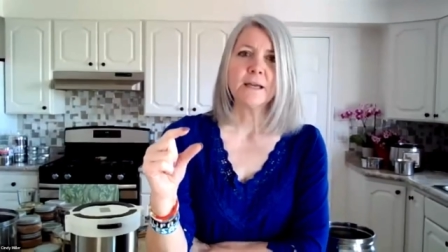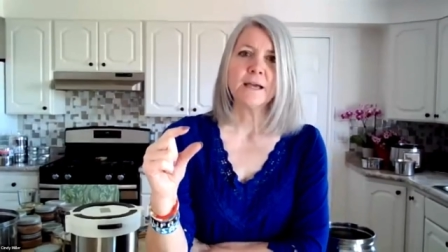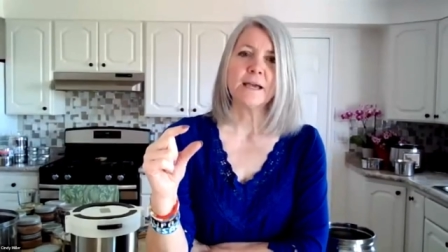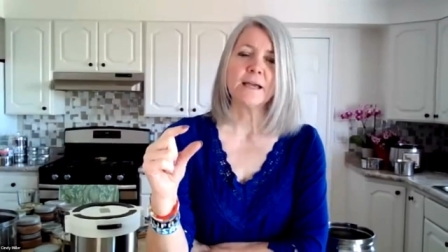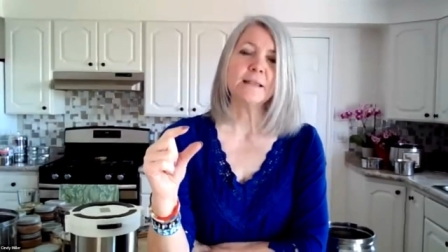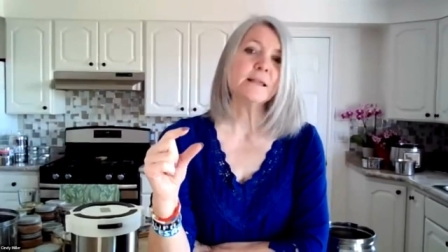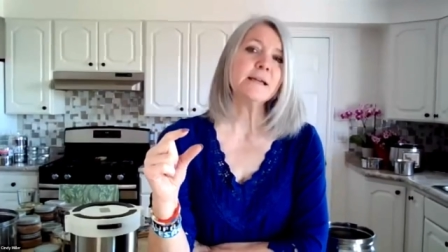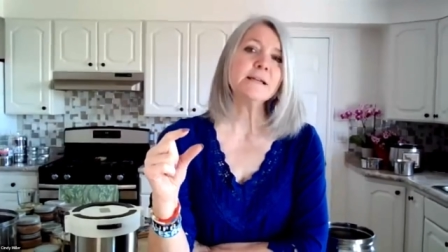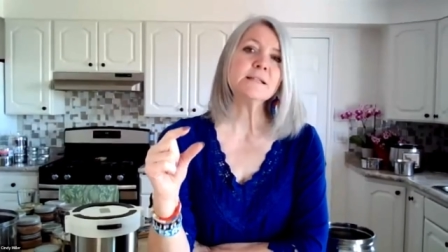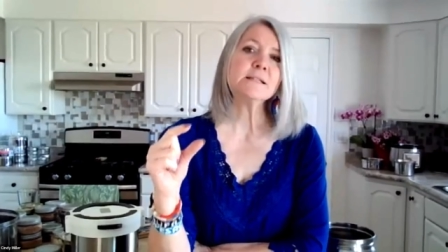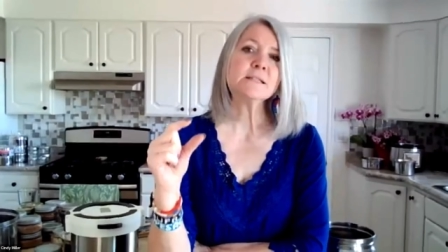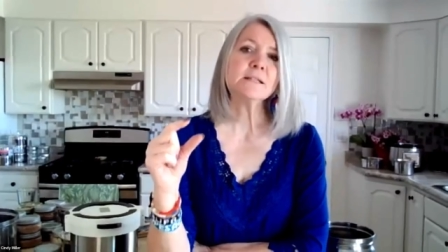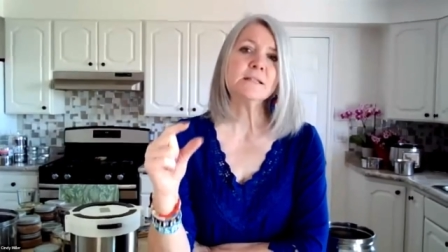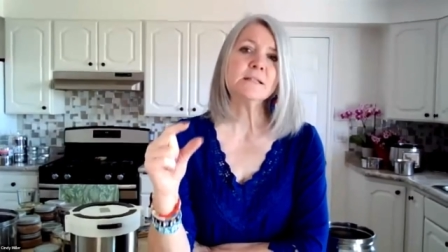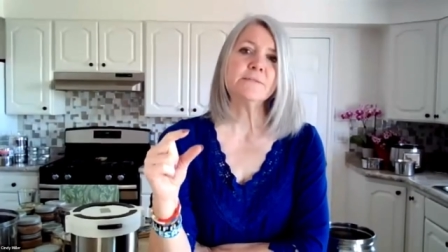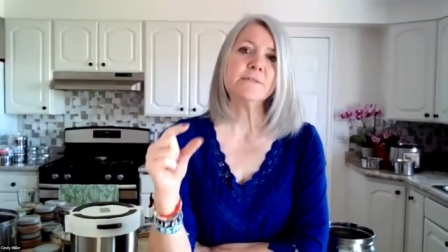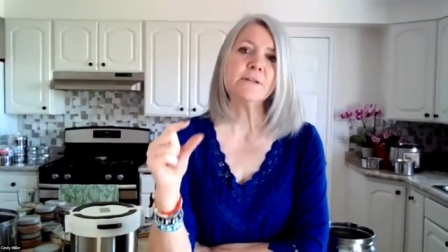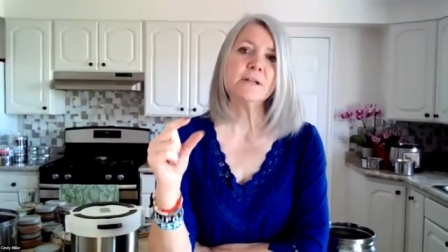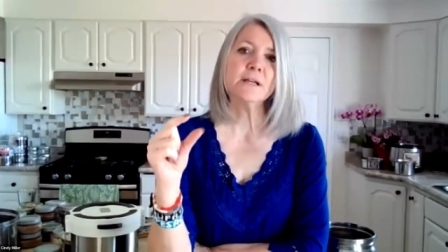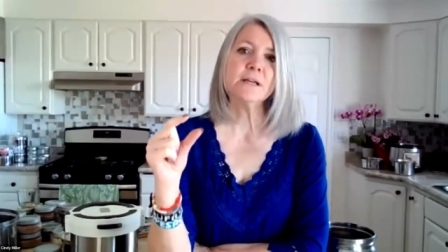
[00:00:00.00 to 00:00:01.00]
I like to
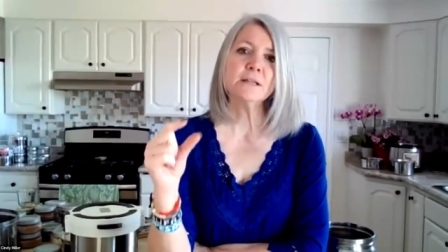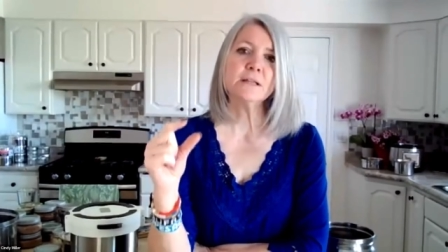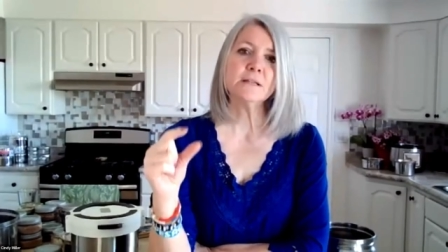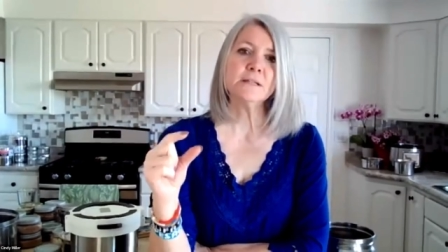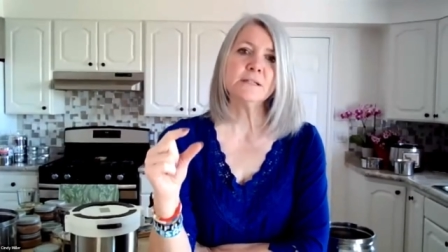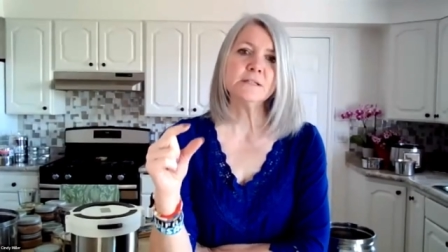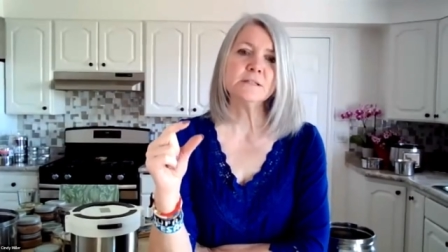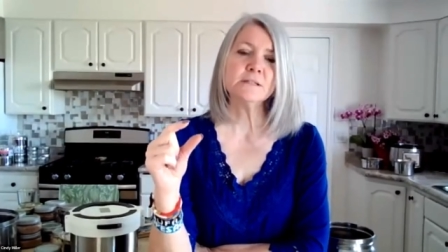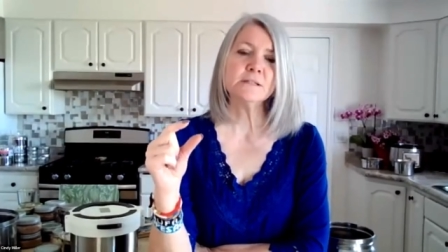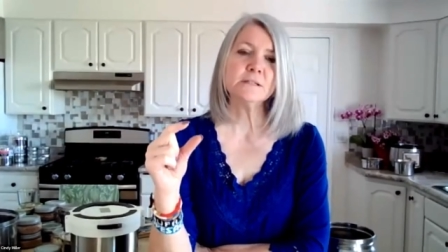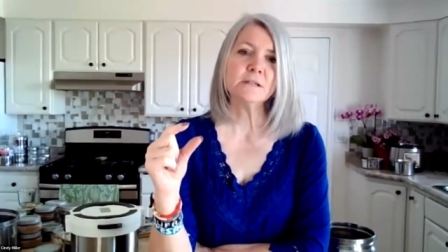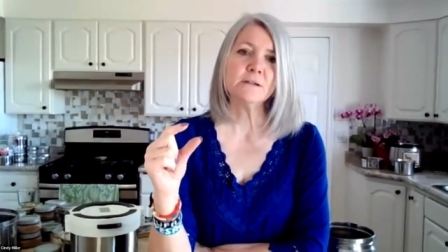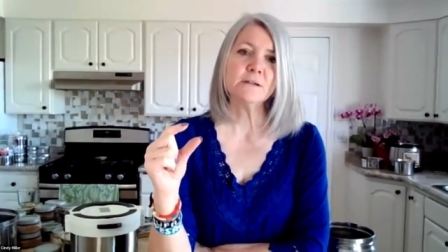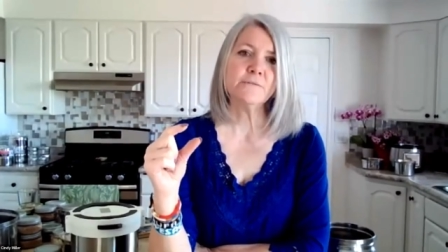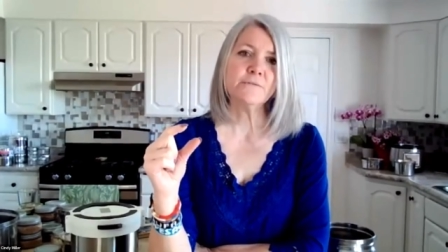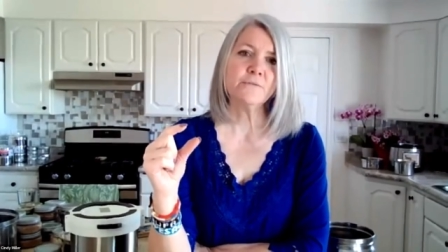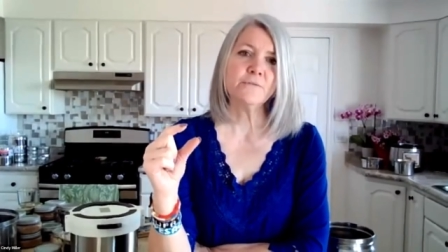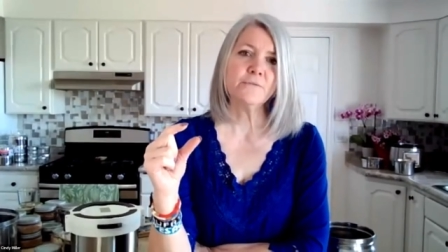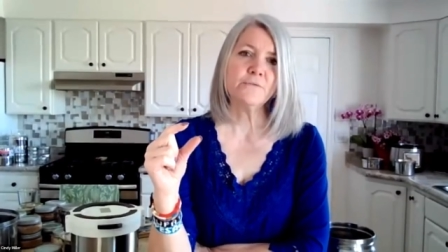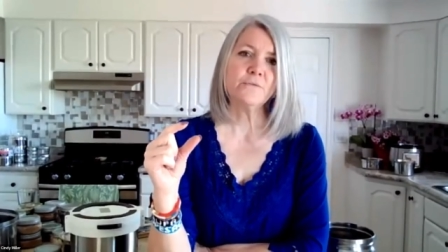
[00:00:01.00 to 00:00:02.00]
leave it at least a
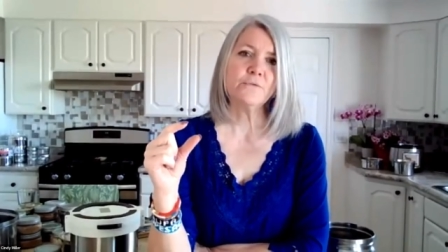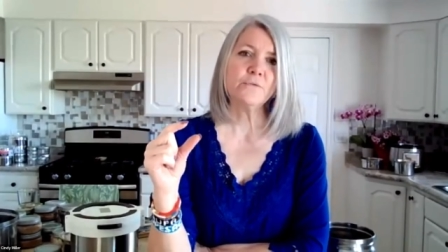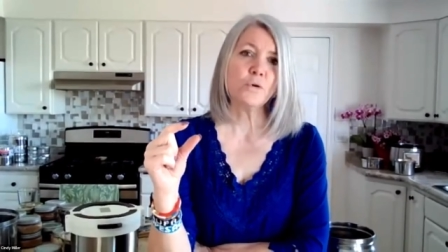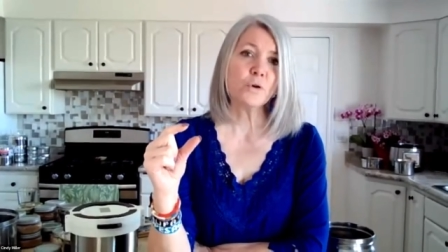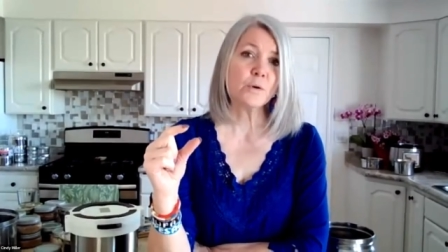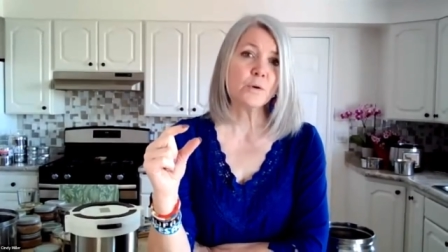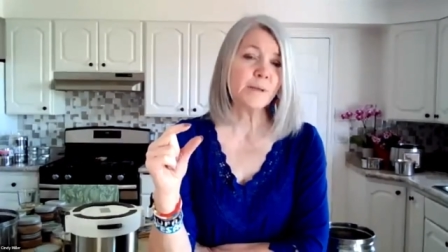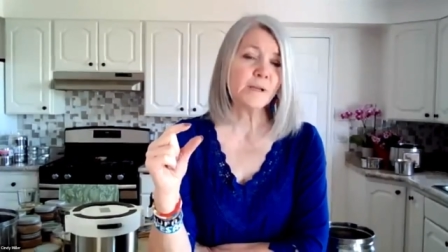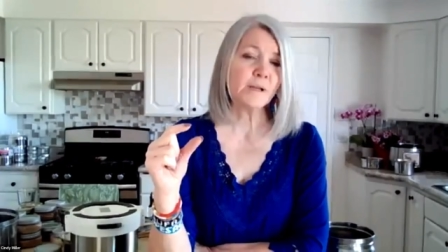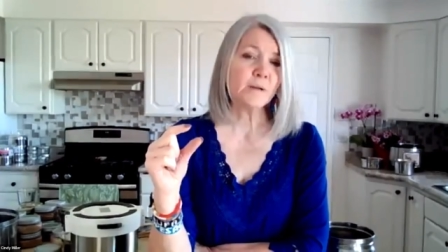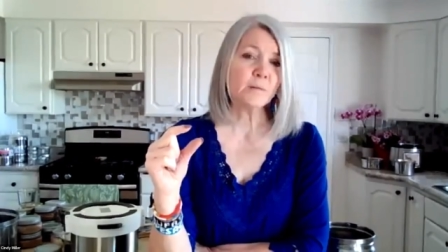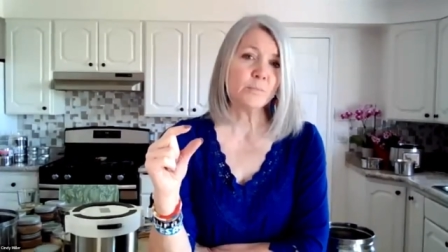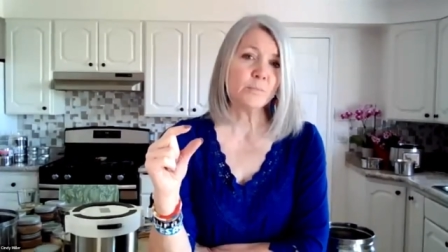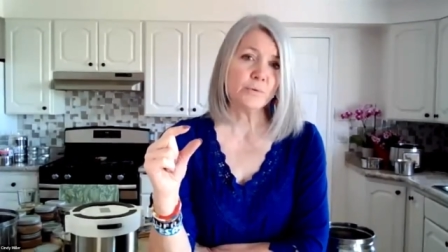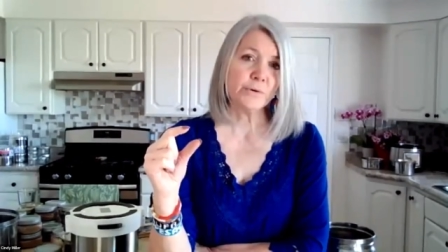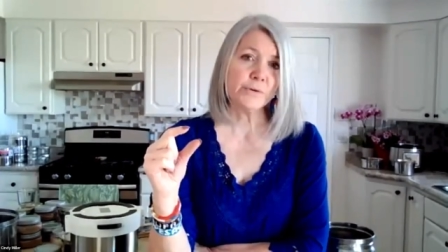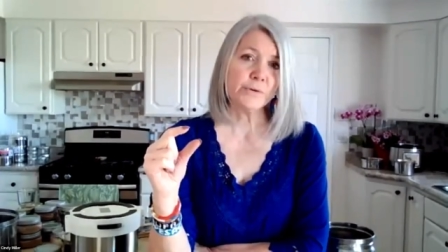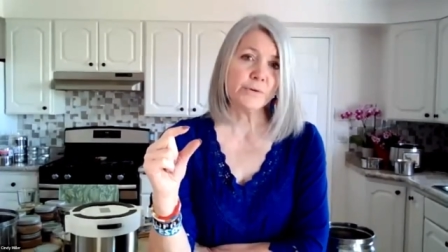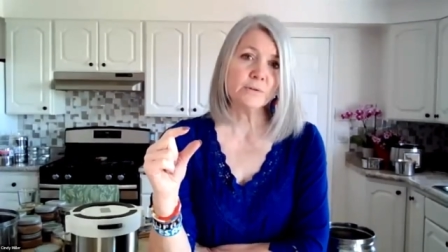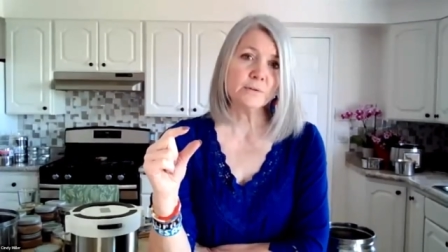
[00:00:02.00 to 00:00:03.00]
four minute
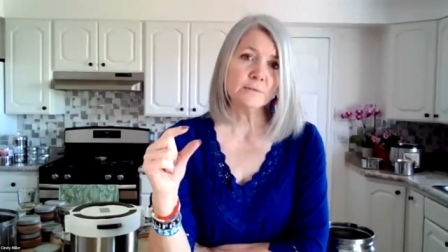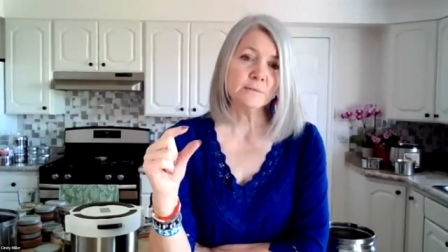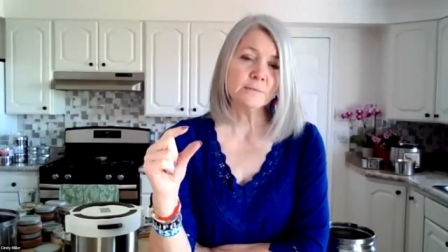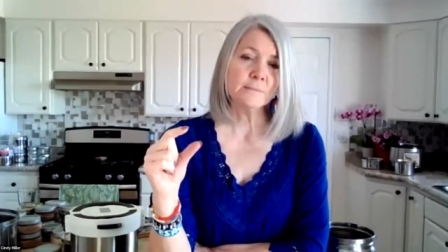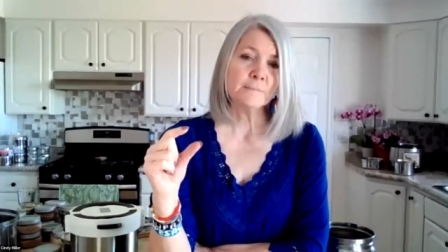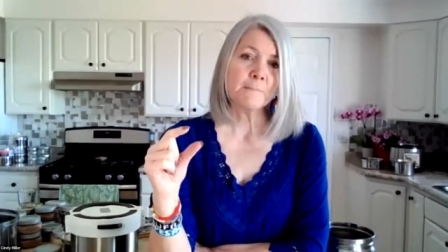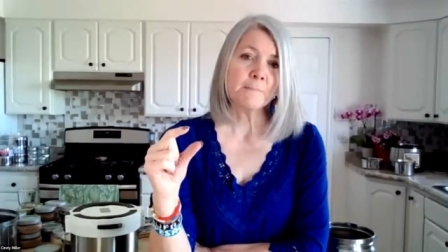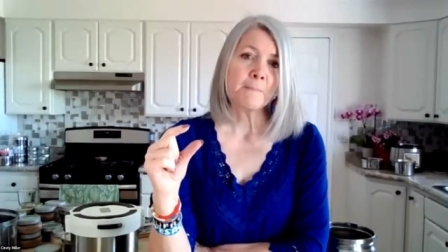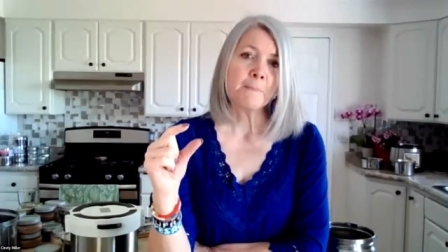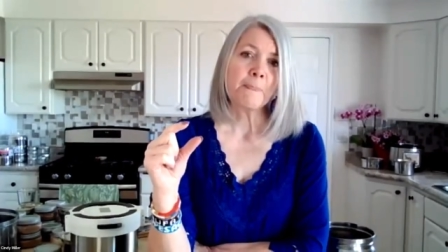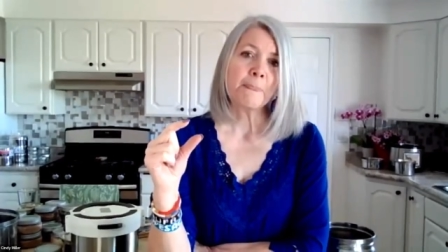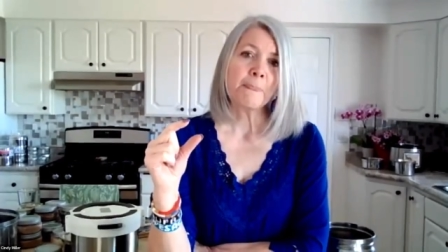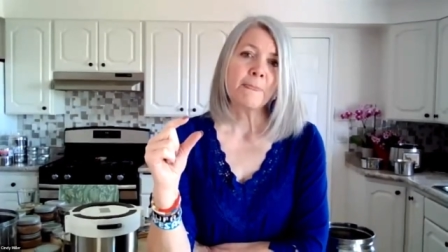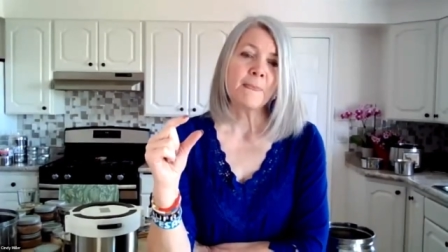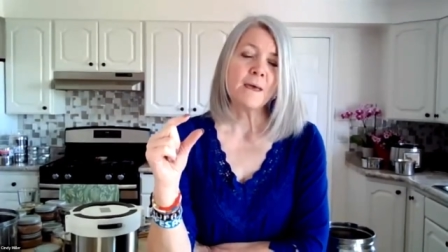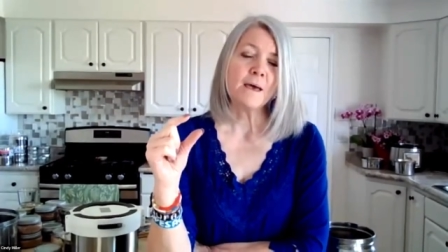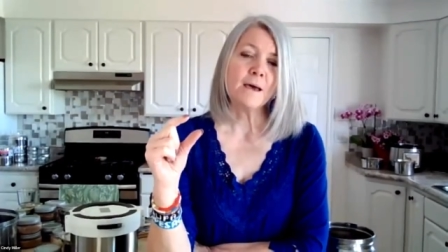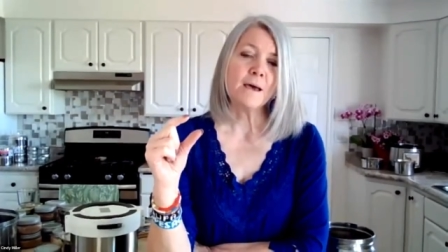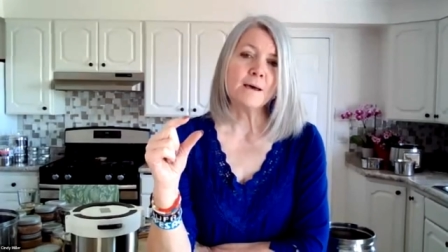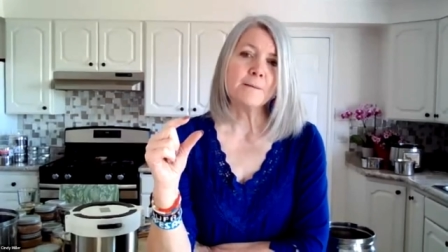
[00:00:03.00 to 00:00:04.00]
boil.
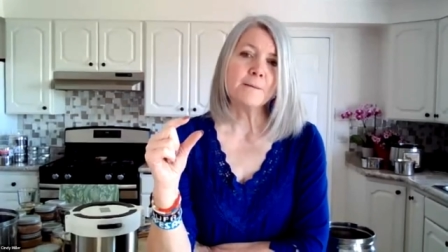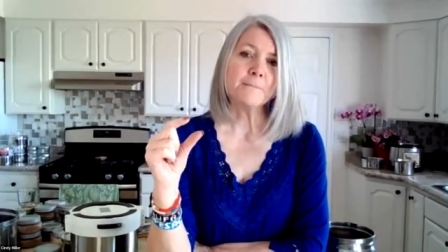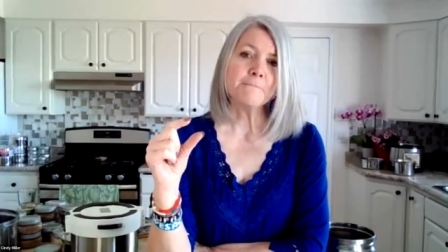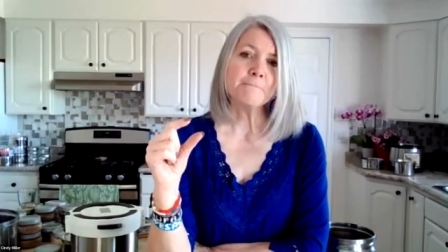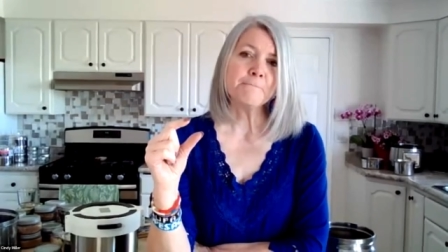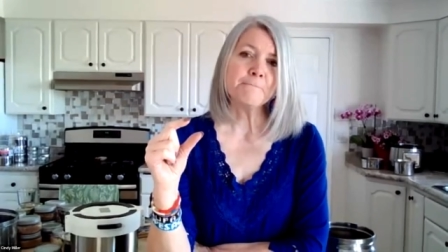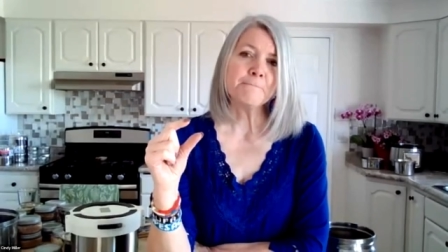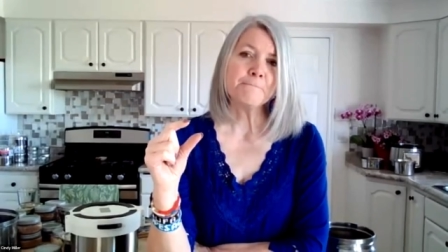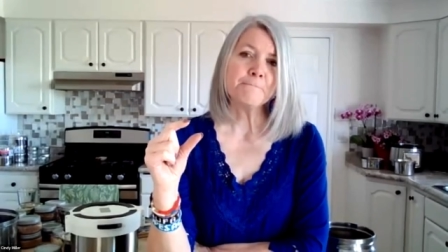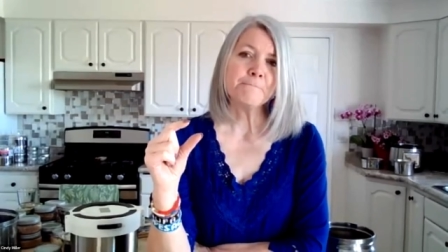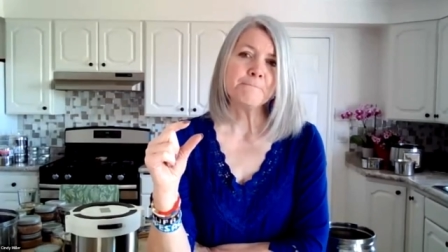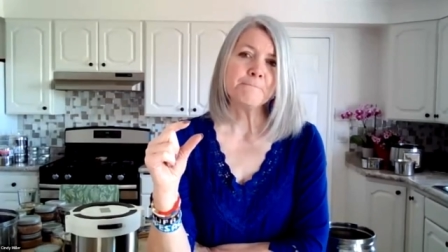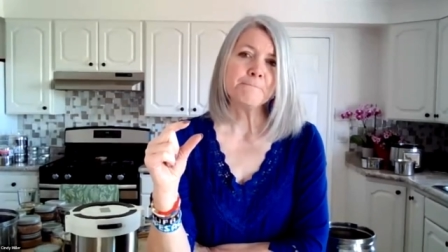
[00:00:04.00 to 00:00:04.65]
Um,